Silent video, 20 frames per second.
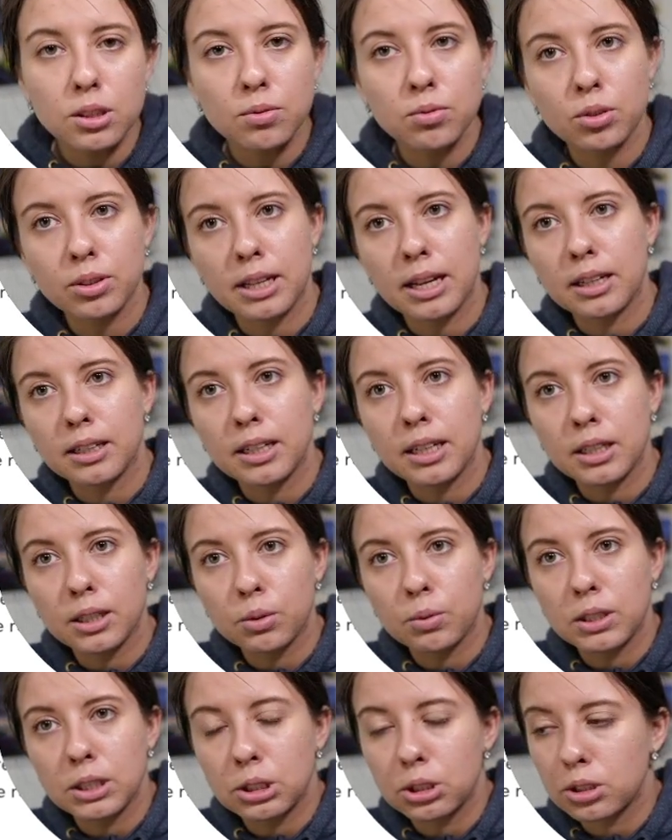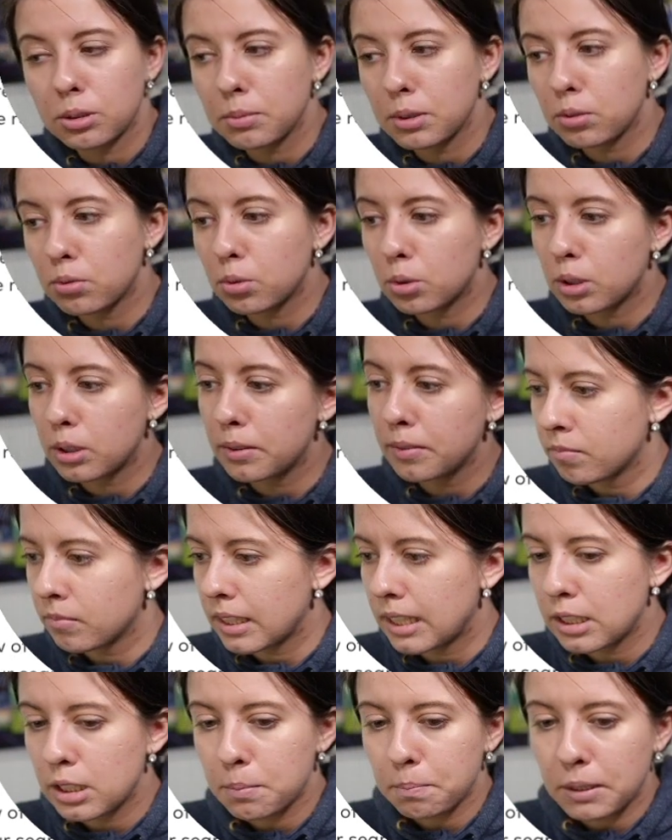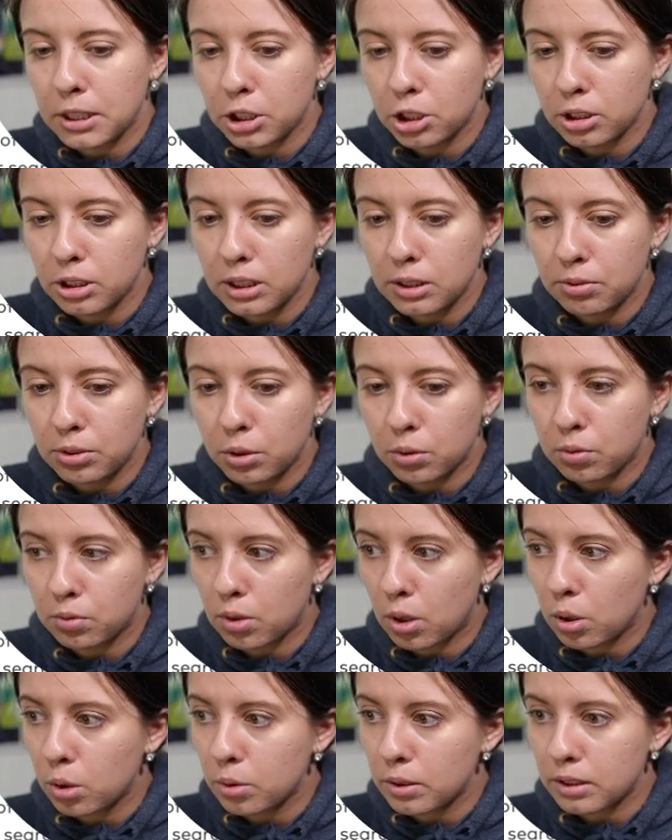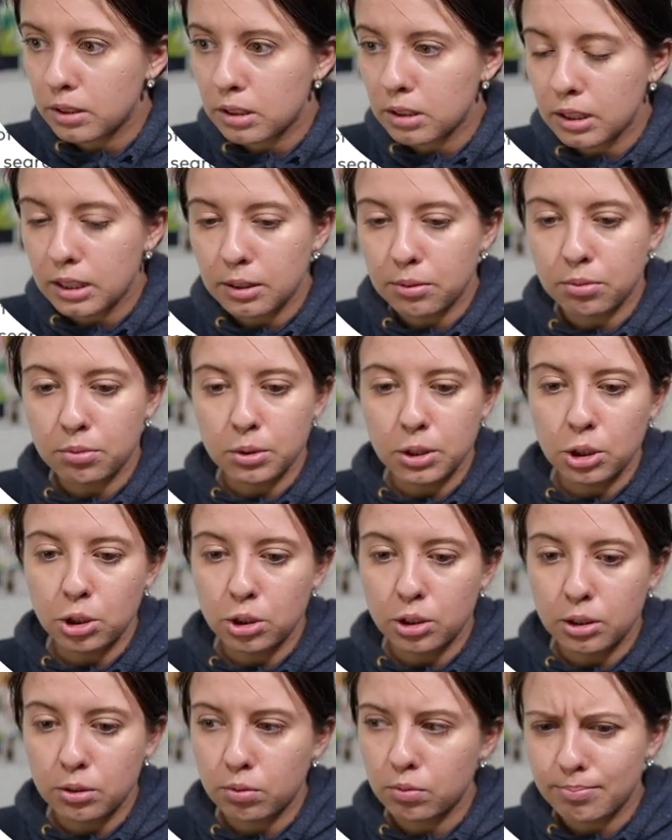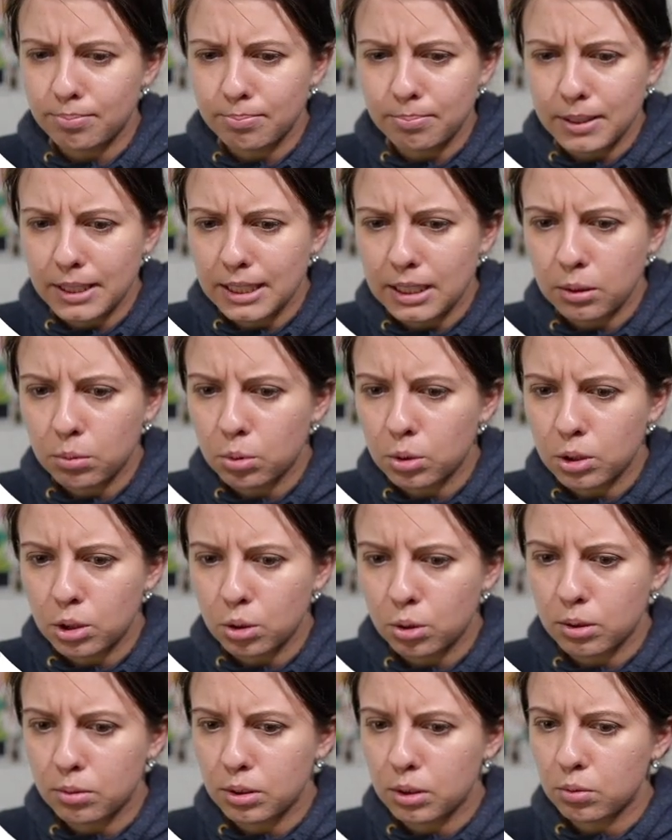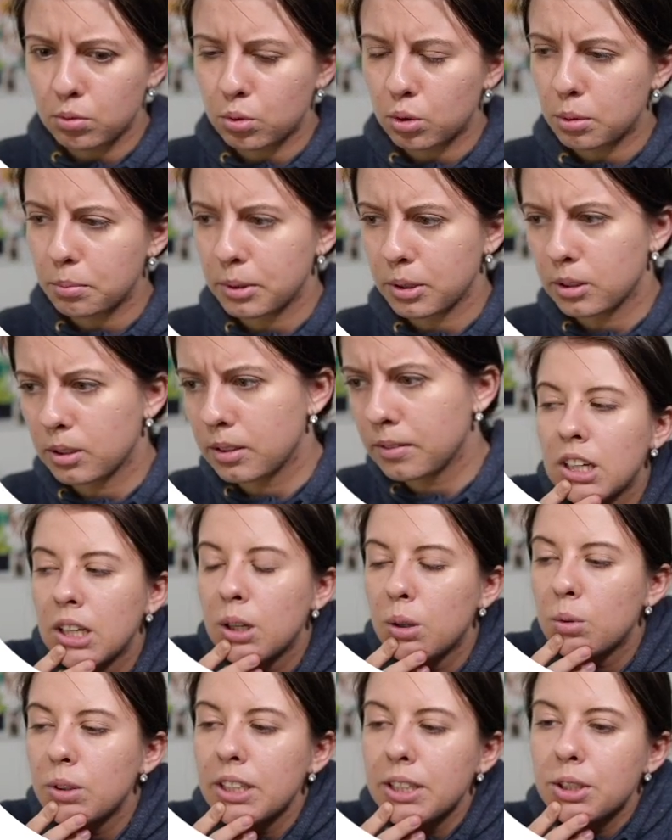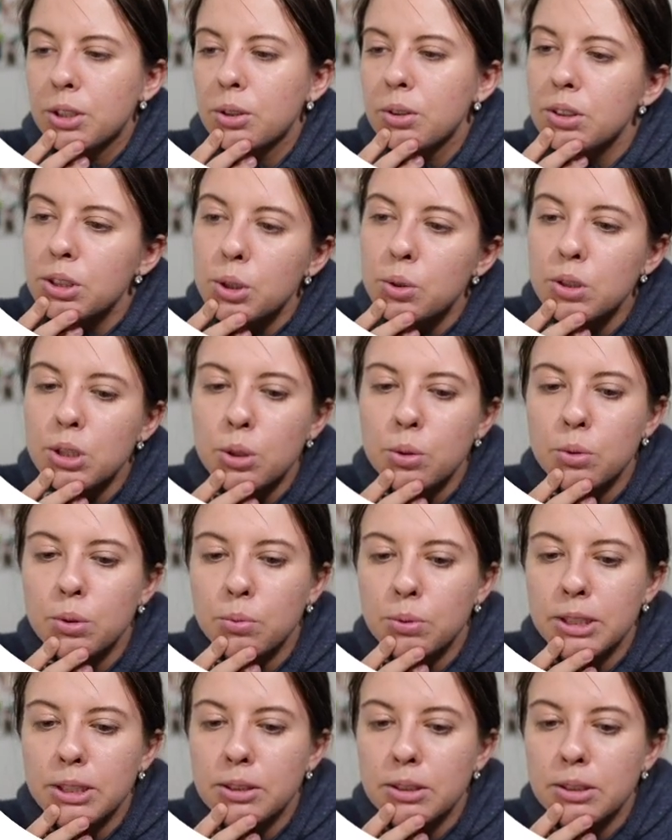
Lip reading: for that kind of question before, especially if you're following this kind of rigid, keyword-driven formula. What I don't know is who would read